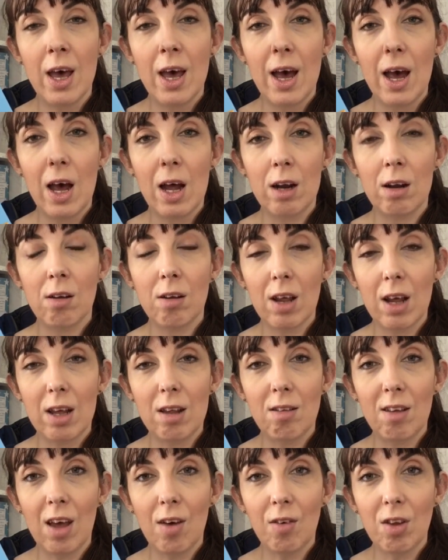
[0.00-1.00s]
and
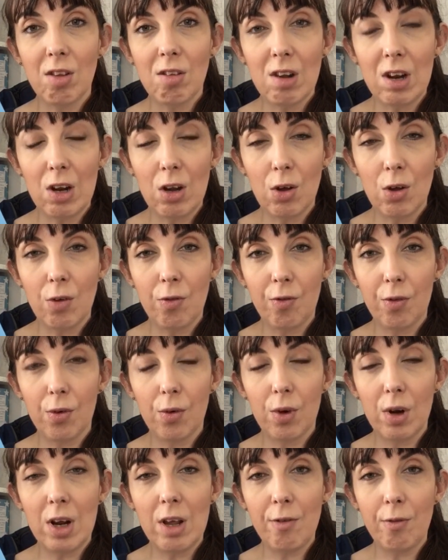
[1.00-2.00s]
is having to
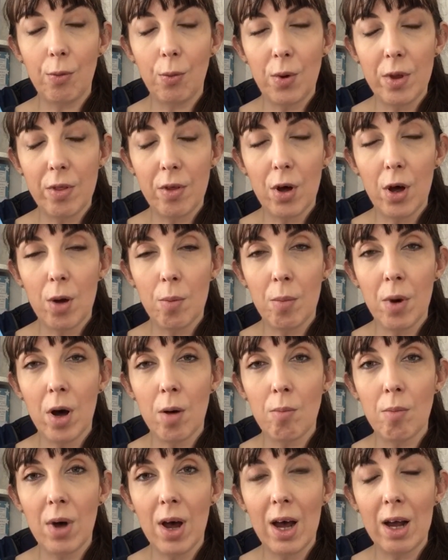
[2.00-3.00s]
live with her
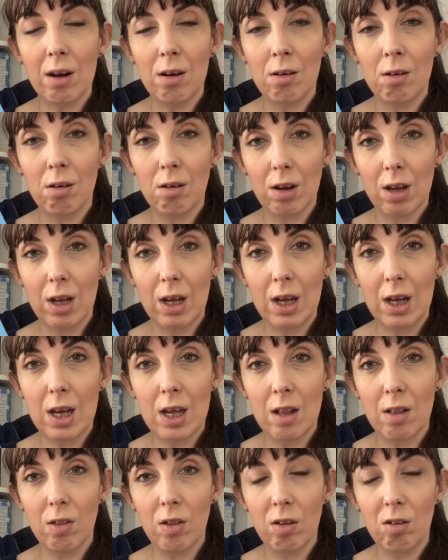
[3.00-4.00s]
mum, and
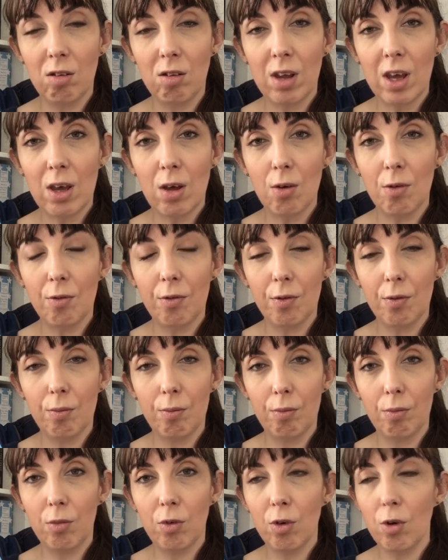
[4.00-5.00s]
in this state of,
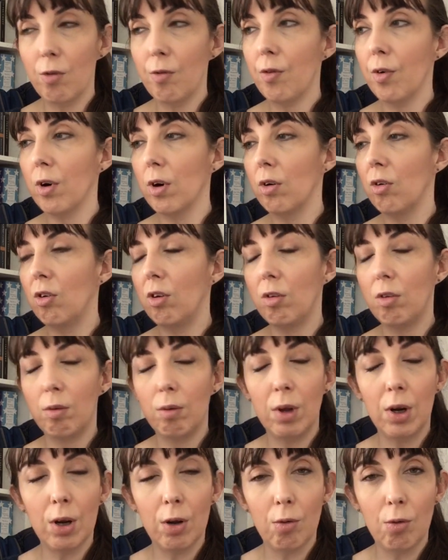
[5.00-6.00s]
so far she's,
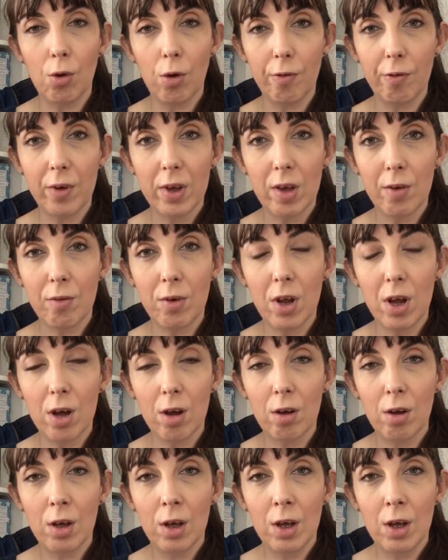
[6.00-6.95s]
you know, not forgiven her.